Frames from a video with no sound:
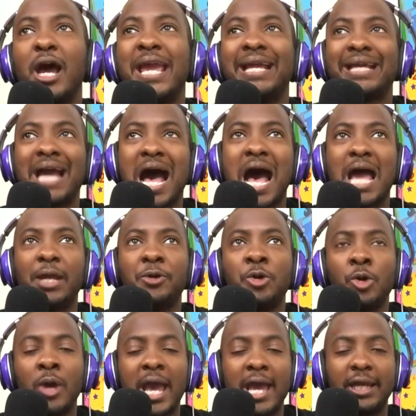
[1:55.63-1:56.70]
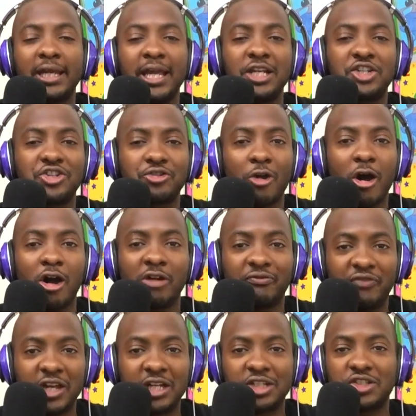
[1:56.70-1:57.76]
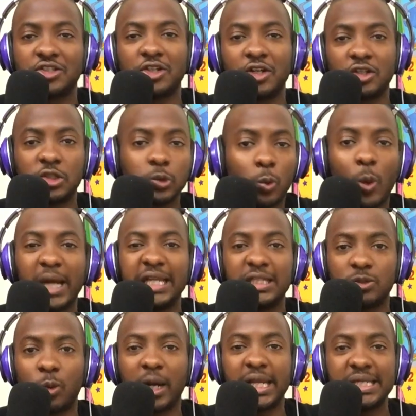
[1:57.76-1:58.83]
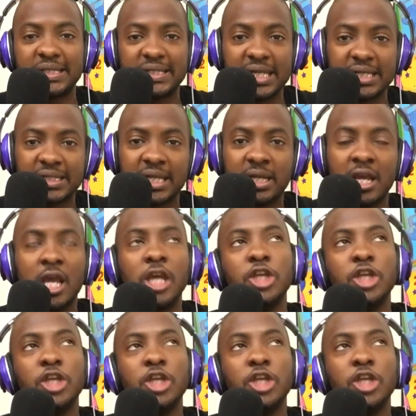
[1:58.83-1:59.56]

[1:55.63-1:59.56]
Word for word: a guy who had a strong finish to the 2020 season.